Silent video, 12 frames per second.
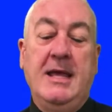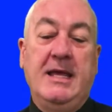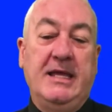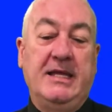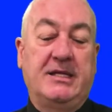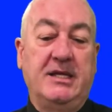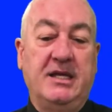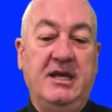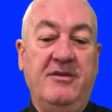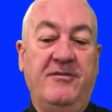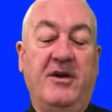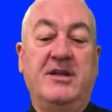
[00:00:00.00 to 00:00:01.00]
it can
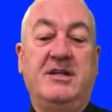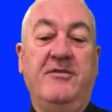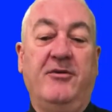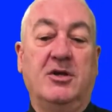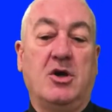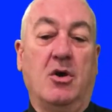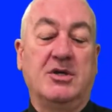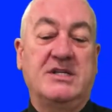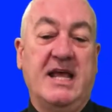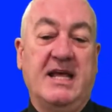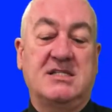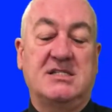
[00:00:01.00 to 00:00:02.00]
give a different
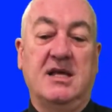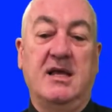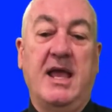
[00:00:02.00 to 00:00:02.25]
context